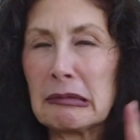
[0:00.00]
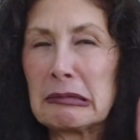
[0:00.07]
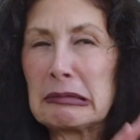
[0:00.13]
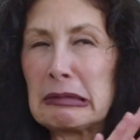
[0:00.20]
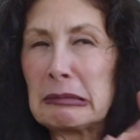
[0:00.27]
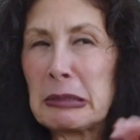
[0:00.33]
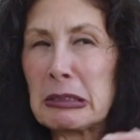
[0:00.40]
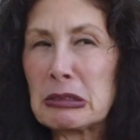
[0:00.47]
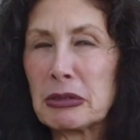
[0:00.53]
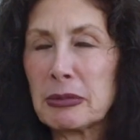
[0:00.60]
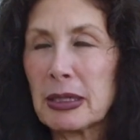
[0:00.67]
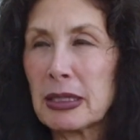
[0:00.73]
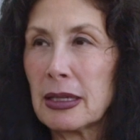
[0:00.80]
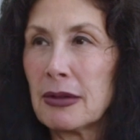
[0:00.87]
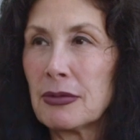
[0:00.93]
Oh, I'm not sure
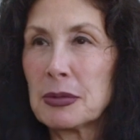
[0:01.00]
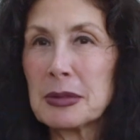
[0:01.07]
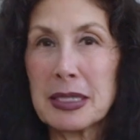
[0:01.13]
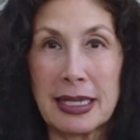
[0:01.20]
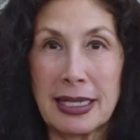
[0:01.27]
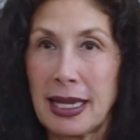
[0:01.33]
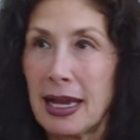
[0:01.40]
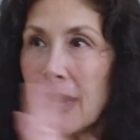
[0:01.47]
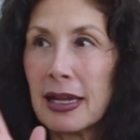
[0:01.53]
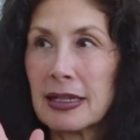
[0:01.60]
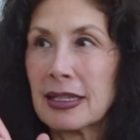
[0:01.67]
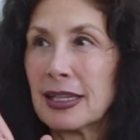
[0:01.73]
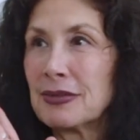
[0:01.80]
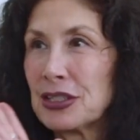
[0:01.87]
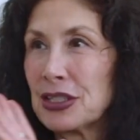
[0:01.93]
about that. Everyone's like, yeah,
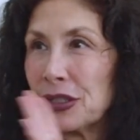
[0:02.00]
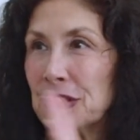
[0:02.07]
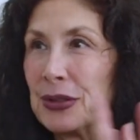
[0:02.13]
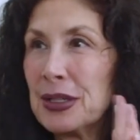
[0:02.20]
I'd love to.